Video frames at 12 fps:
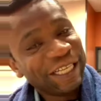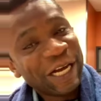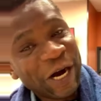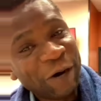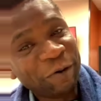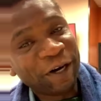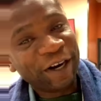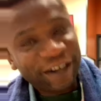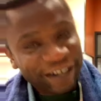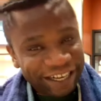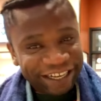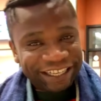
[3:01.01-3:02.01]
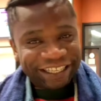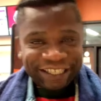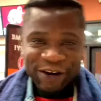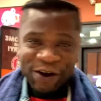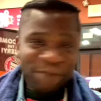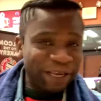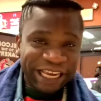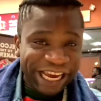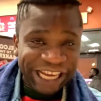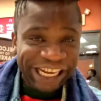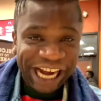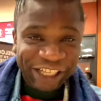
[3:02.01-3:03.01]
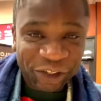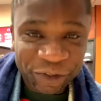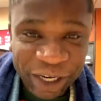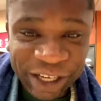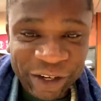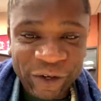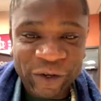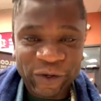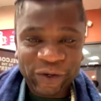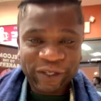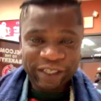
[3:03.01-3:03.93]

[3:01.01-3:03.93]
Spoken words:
Oh, I'll be getting that 2 ago.